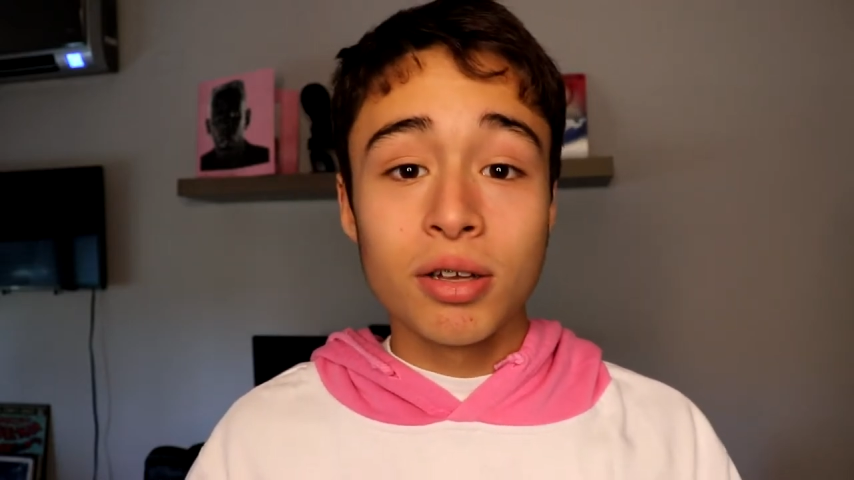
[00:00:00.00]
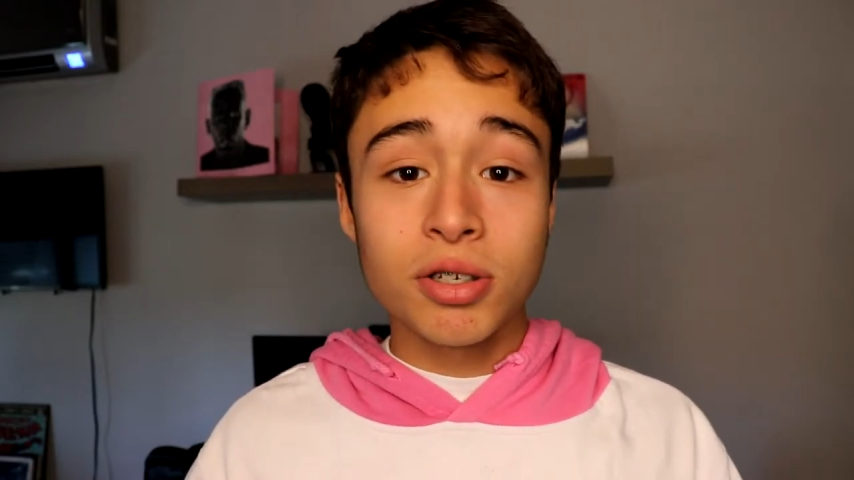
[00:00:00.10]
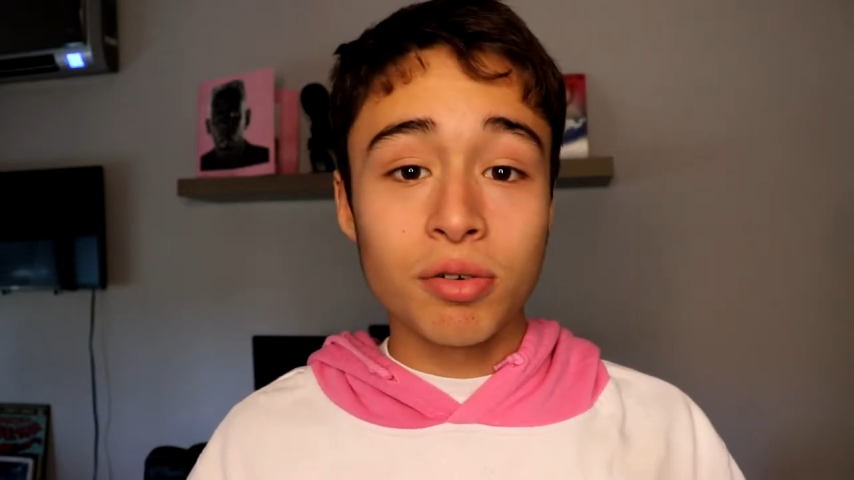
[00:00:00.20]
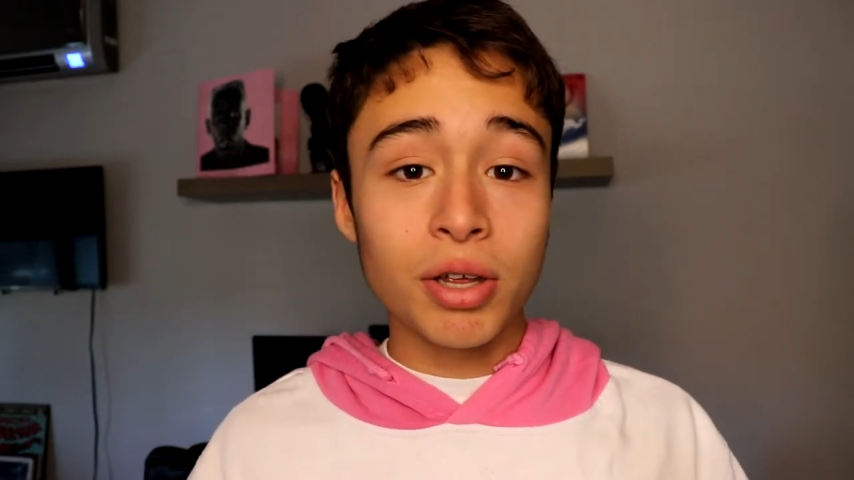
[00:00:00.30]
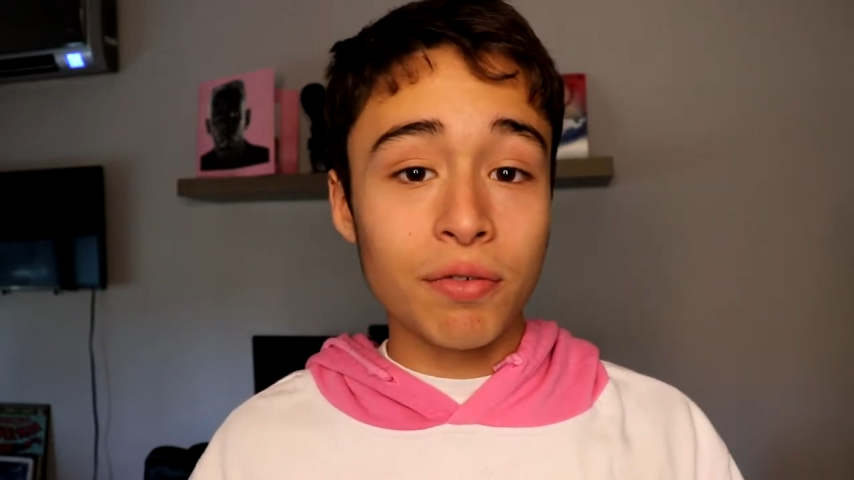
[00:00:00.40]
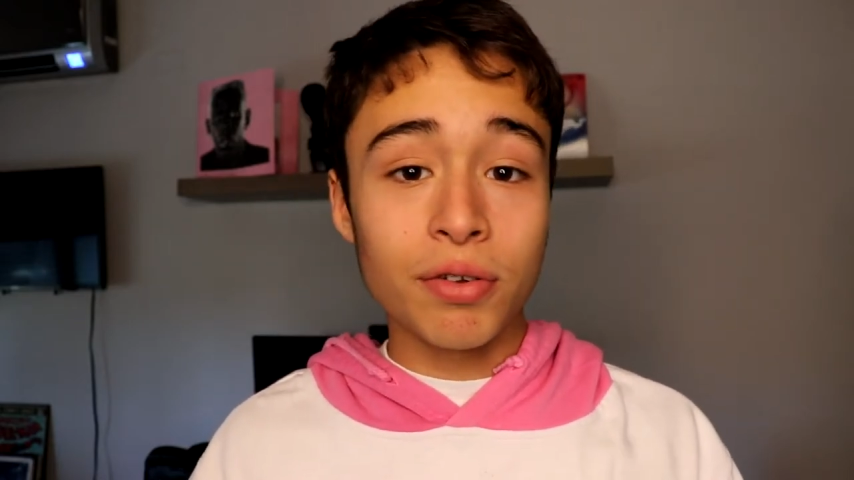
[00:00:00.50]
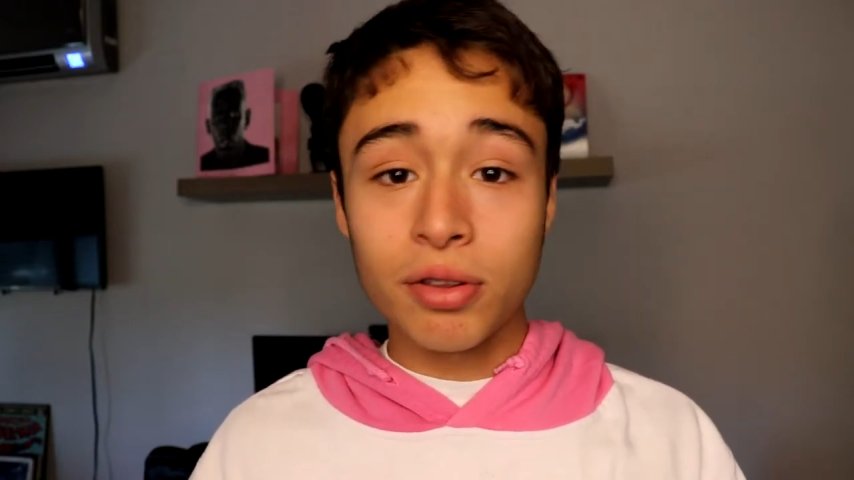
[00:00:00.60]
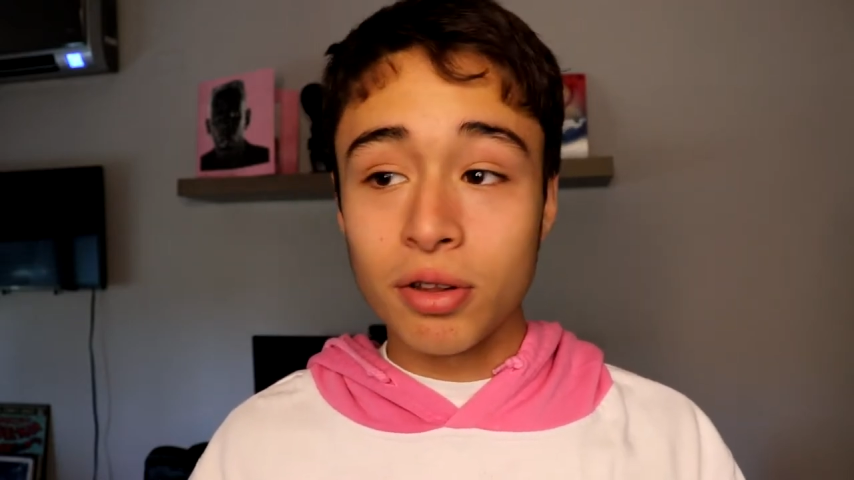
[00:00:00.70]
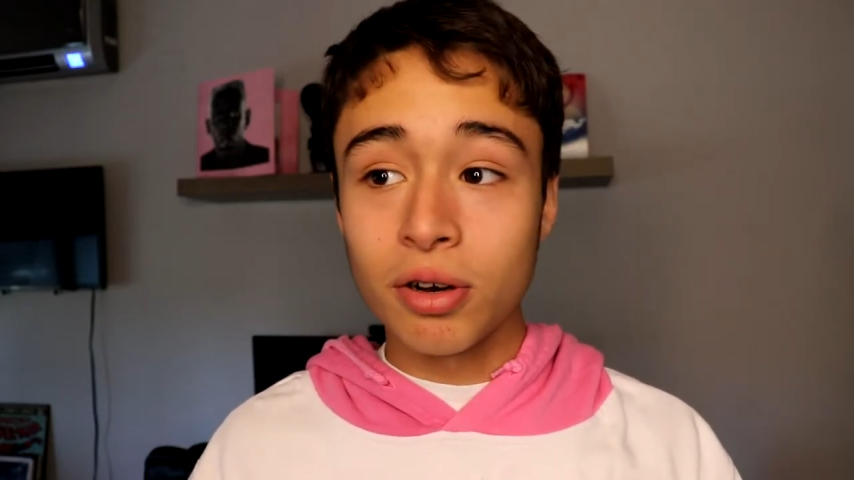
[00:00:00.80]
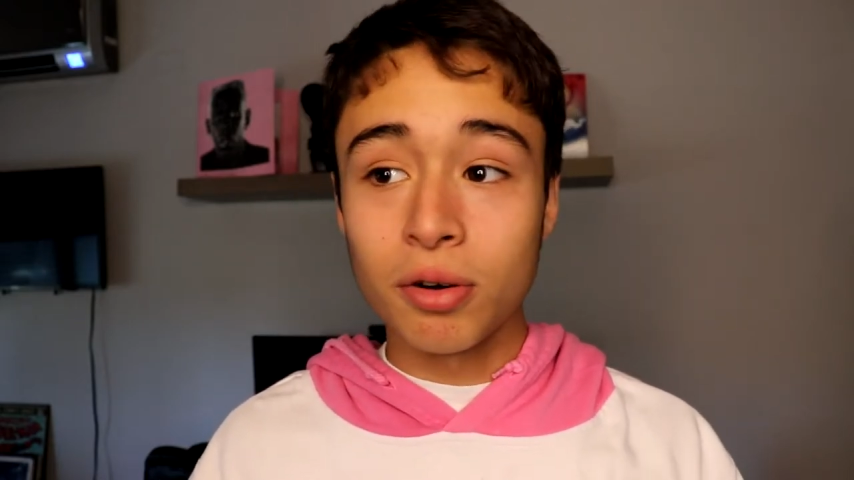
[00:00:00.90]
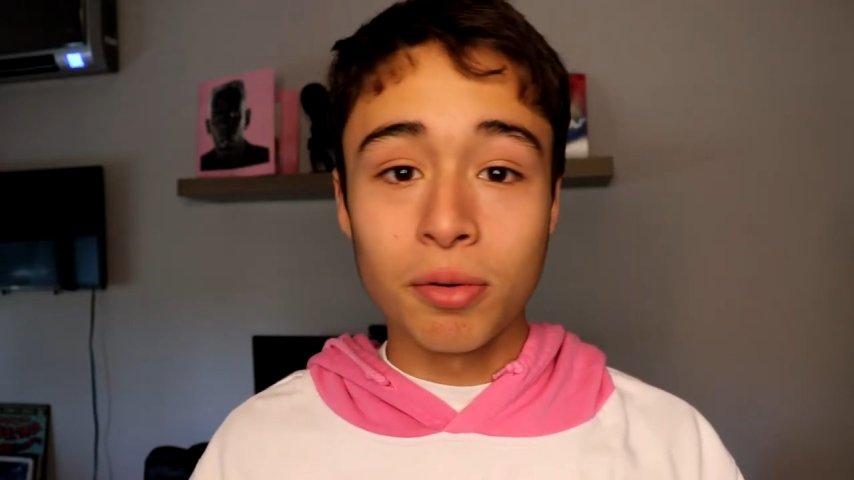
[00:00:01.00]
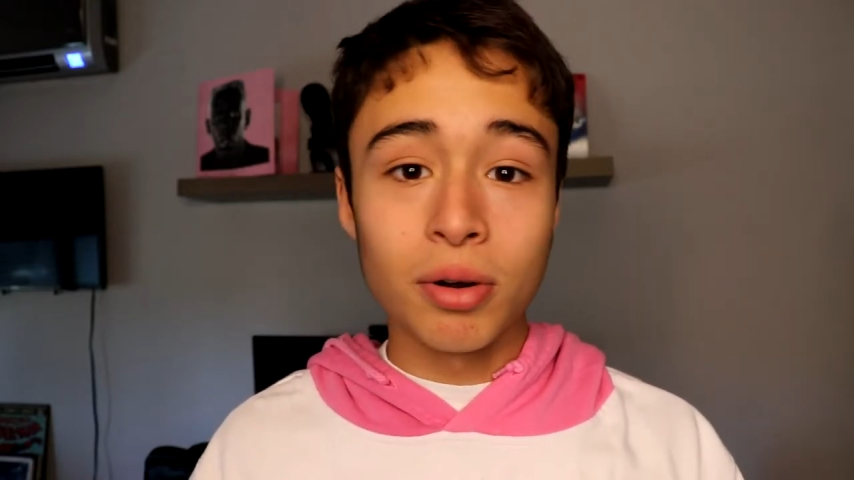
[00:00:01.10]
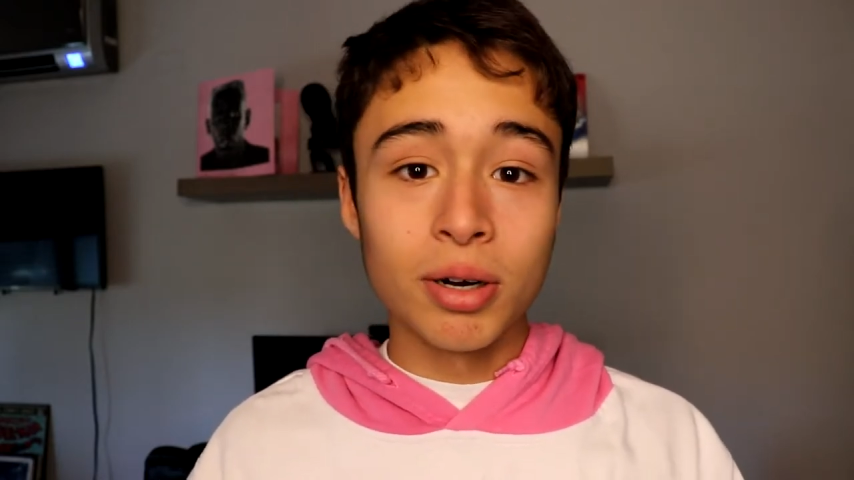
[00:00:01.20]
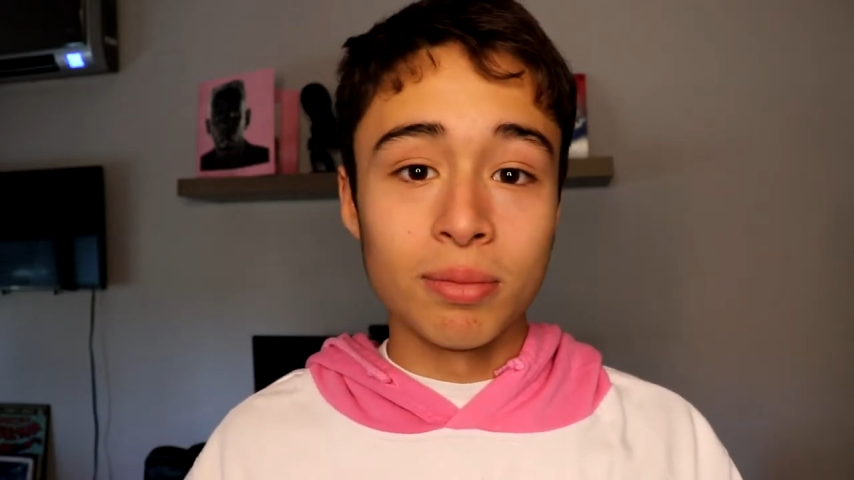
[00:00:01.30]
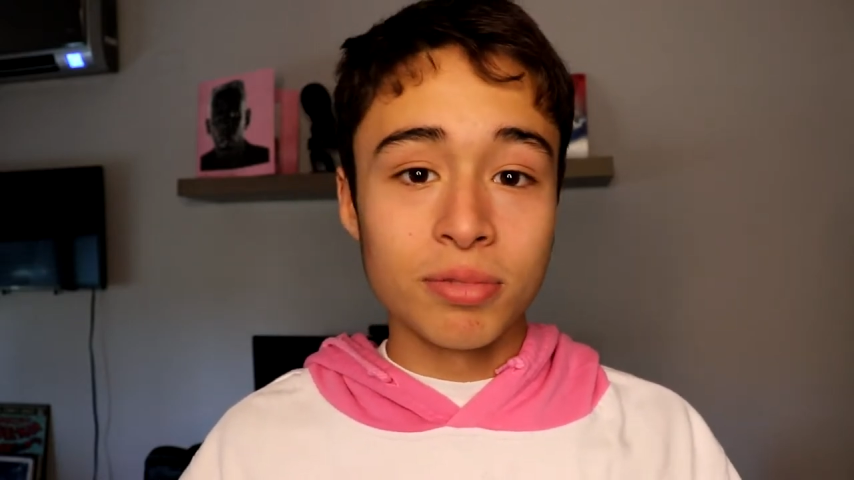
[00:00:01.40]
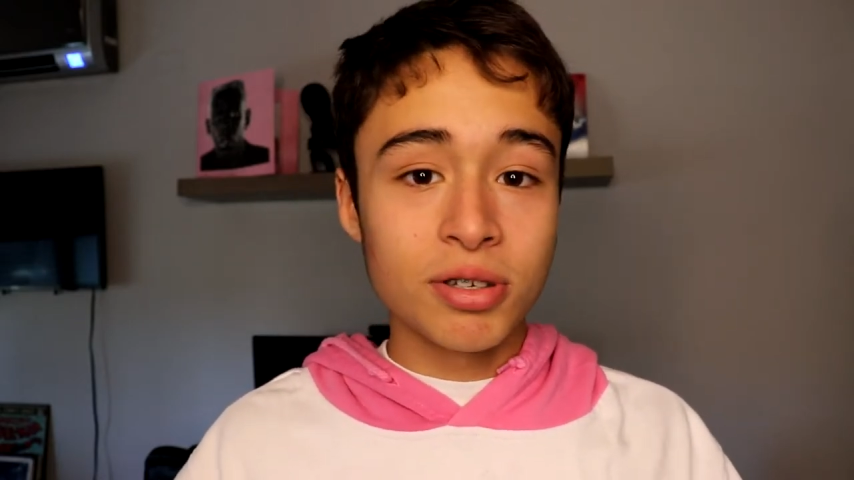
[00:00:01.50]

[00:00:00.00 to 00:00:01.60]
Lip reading: So even though